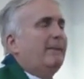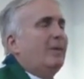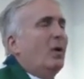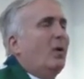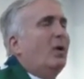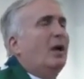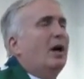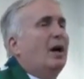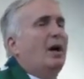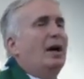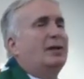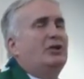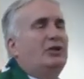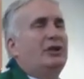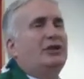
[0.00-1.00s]
or
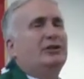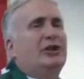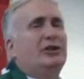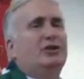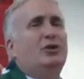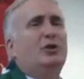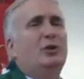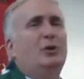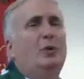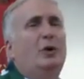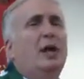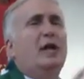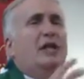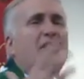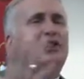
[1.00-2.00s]
a Jesus
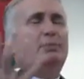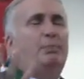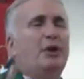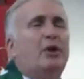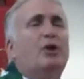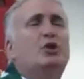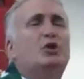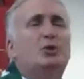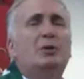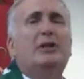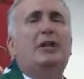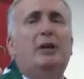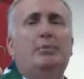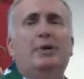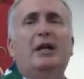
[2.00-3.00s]
who
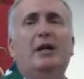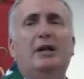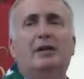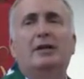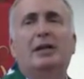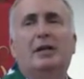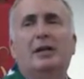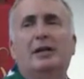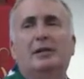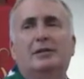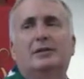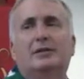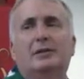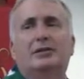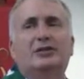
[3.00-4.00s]
spiritually appeared to
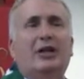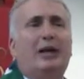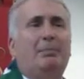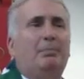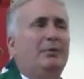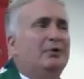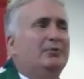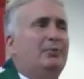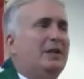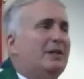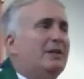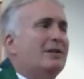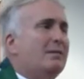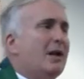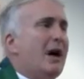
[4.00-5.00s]
his disciples but
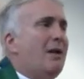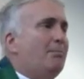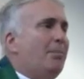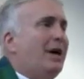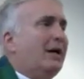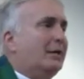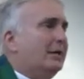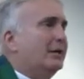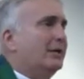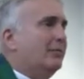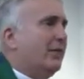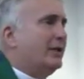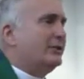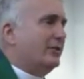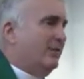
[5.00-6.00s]
did not bodily
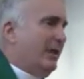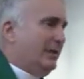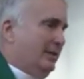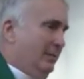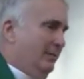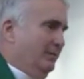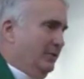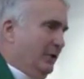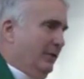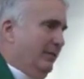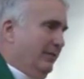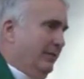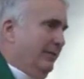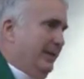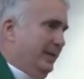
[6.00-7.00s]
resurrect
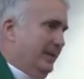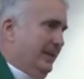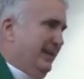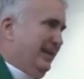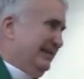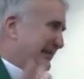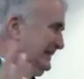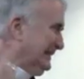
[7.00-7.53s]
himself from the dead.